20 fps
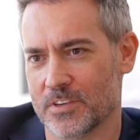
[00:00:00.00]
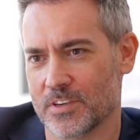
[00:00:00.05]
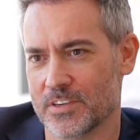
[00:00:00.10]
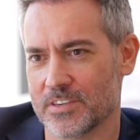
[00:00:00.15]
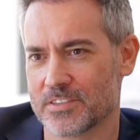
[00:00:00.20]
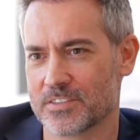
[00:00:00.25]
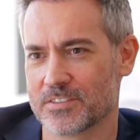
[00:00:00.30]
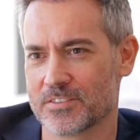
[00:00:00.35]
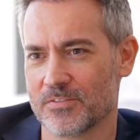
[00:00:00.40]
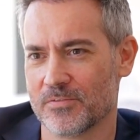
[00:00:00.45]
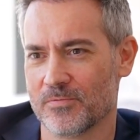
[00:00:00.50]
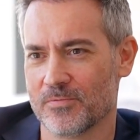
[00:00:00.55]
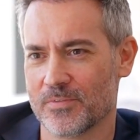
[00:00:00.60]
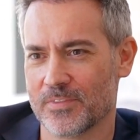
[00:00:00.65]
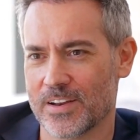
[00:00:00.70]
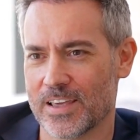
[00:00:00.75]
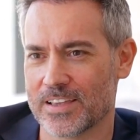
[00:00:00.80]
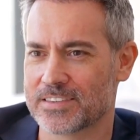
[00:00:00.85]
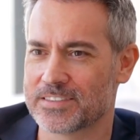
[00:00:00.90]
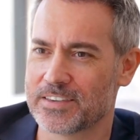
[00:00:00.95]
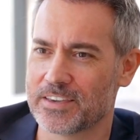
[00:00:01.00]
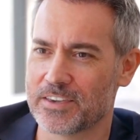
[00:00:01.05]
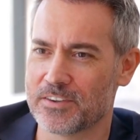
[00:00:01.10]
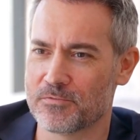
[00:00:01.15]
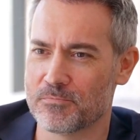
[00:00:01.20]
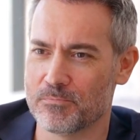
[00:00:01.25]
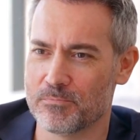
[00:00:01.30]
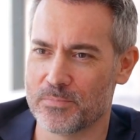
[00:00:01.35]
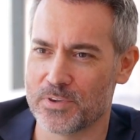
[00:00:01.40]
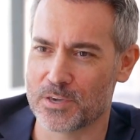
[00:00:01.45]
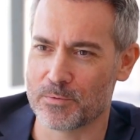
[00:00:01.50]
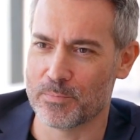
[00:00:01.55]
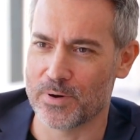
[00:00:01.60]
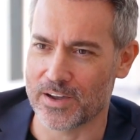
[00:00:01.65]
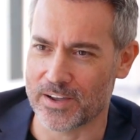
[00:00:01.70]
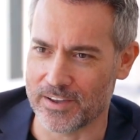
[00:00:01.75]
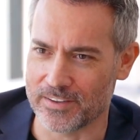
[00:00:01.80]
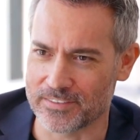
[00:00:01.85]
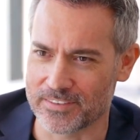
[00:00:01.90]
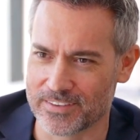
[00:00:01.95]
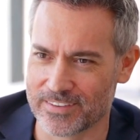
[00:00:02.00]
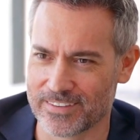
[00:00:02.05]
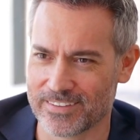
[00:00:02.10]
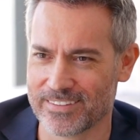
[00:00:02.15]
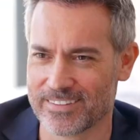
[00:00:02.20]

this, let's say, big bucket.